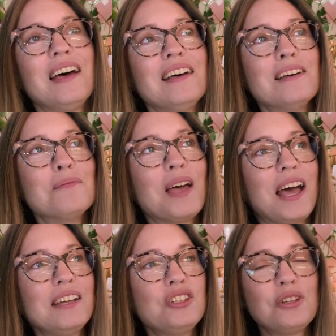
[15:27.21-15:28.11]

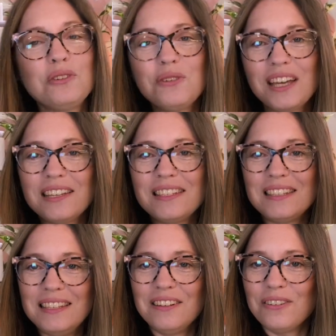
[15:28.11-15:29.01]
I show you
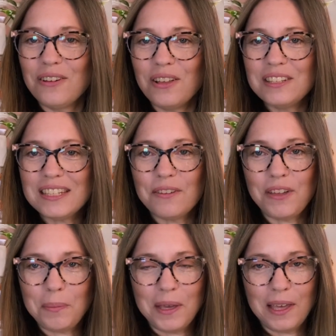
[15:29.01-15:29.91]
guys, all the
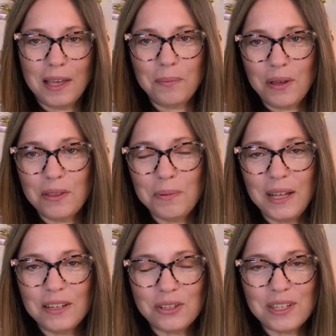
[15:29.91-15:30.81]
stuff I pick up, all the
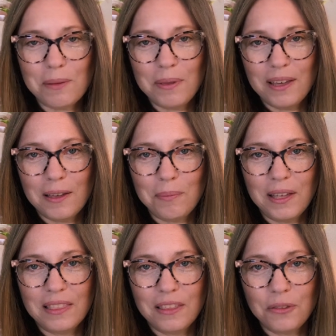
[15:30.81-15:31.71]
planters I pick up
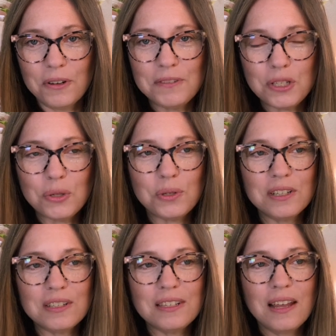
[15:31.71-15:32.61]
at the thrift
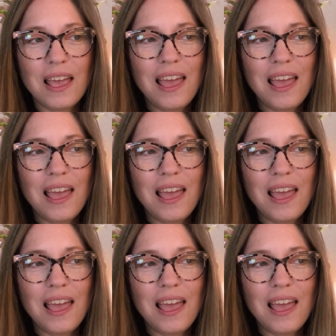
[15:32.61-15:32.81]
stores.